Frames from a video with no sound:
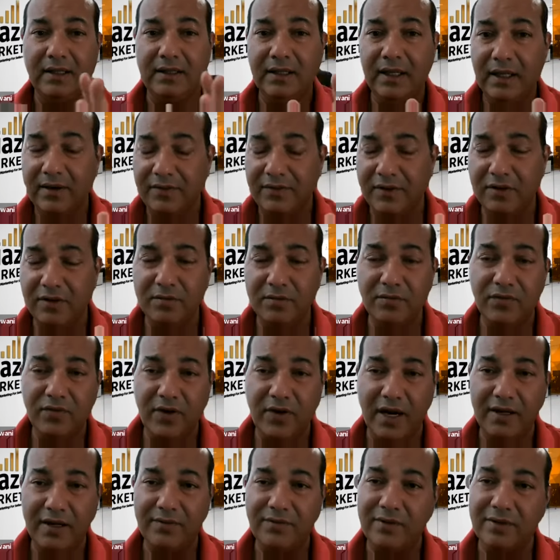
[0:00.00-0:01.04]
that if you
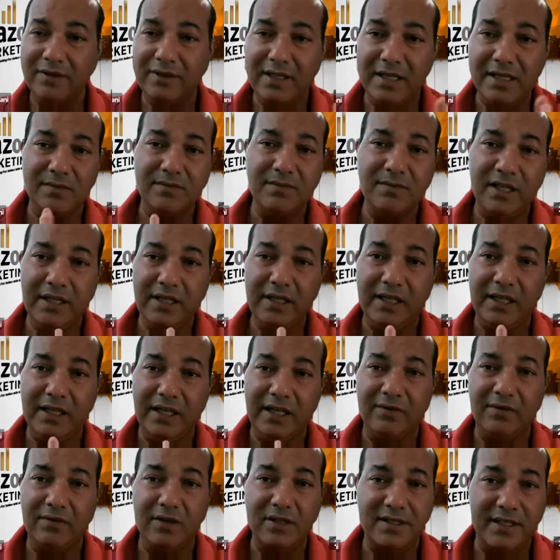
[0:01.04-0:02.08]
rank for this many
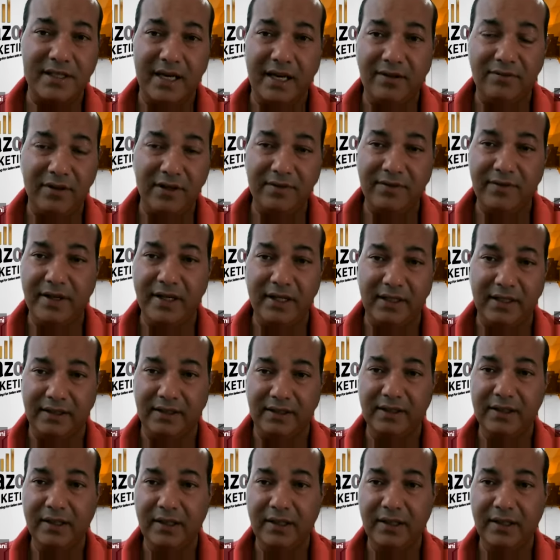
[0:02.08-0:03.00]
keywords every week,